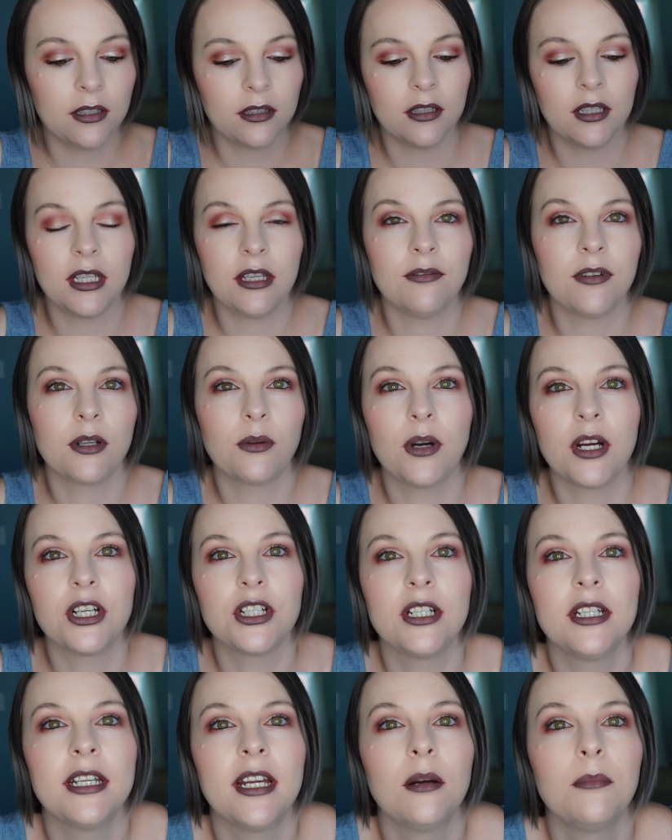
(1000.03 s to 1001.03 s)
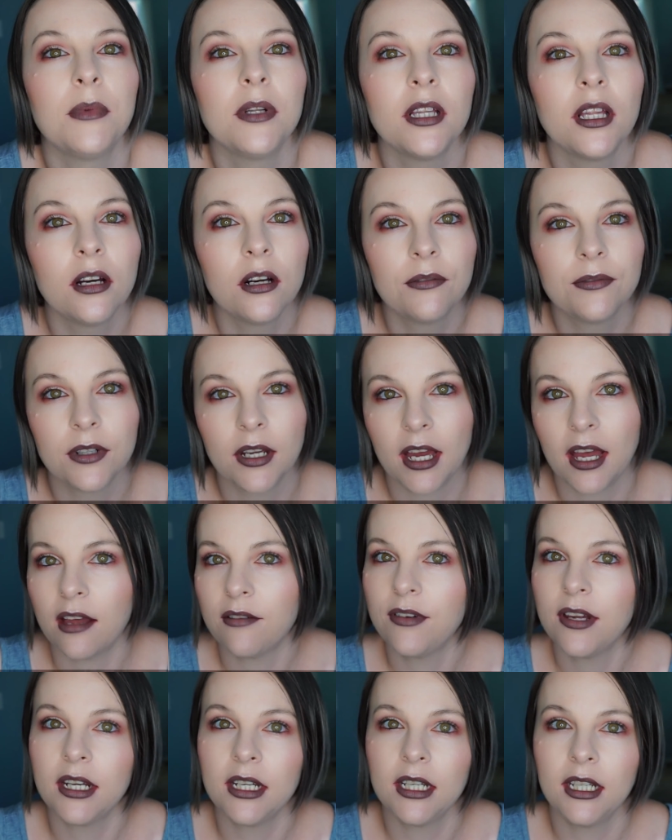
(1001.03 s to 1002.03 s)
Leave a question down below if you
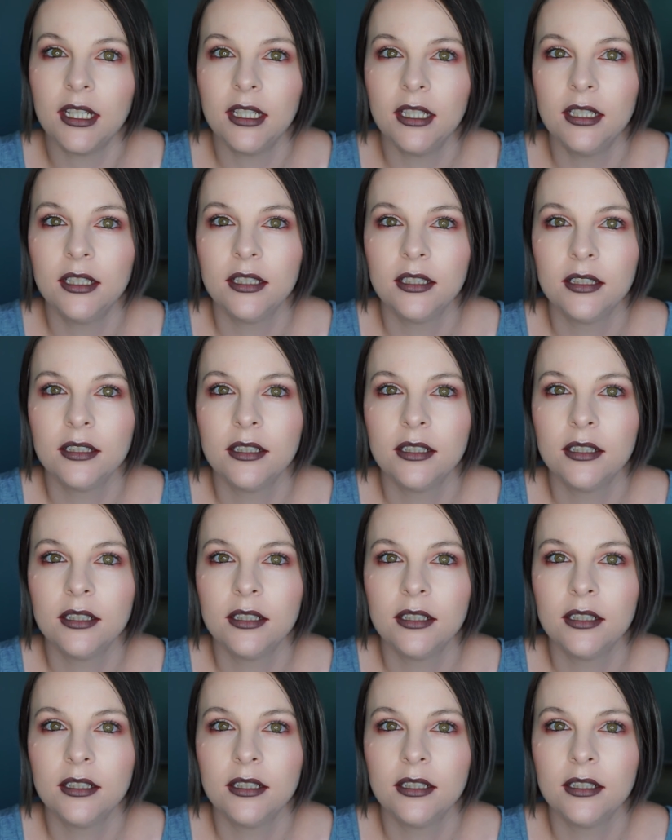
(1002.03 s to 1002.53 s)
have any.